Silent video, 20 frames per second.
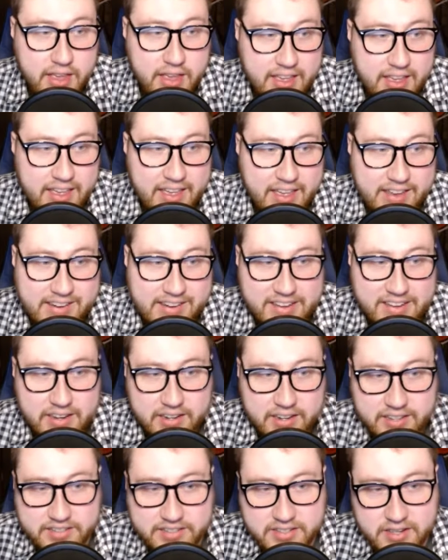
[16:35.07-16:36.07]
and
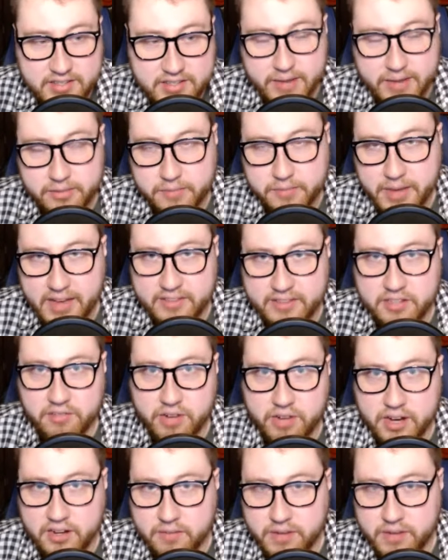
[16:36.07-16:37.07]
this is a tough spot to
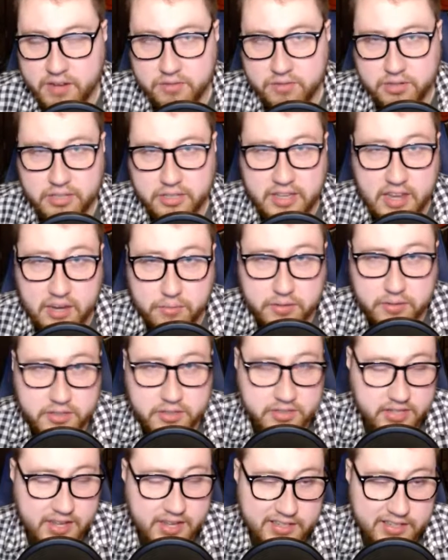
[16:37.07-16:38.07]
recommend really anyone,
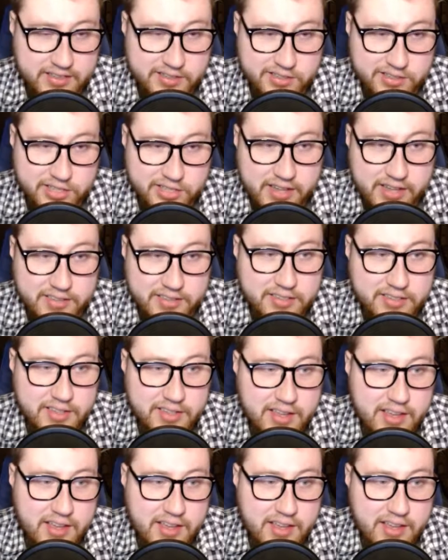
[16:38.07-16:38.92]
just kind of like the Jets.